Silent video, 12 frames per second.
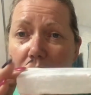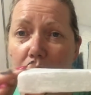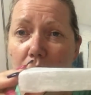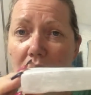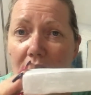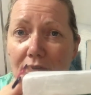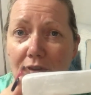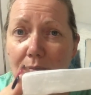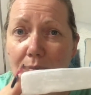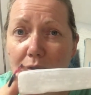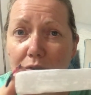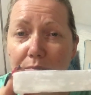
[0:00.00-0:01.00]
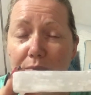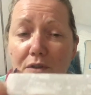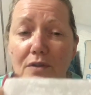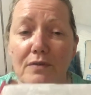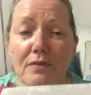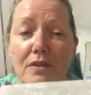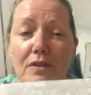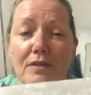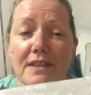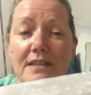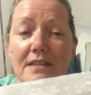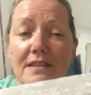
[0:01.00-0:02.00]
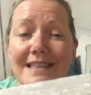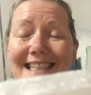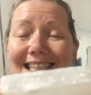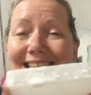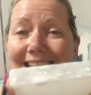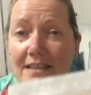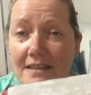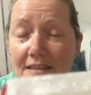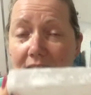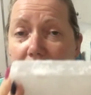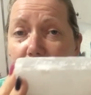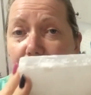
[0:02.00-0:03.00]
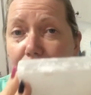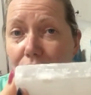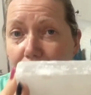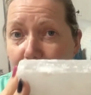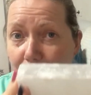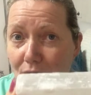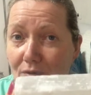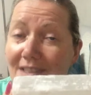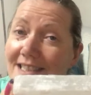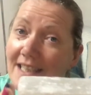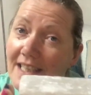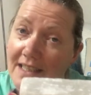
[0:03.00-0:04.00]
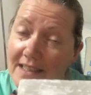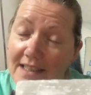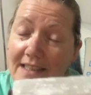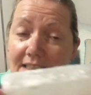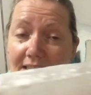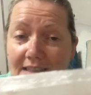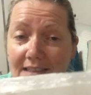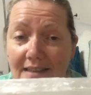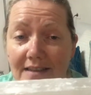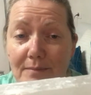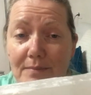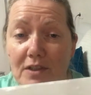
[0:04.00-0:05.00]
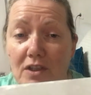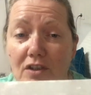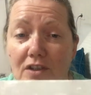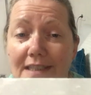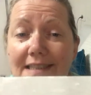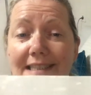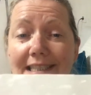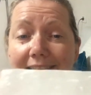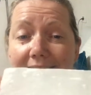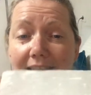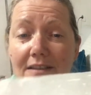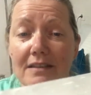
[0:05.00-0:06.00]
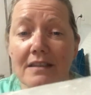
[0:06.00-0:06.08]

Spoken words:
one of the most beautiful crystals connected to the moon. Selenite is the goddess Selene.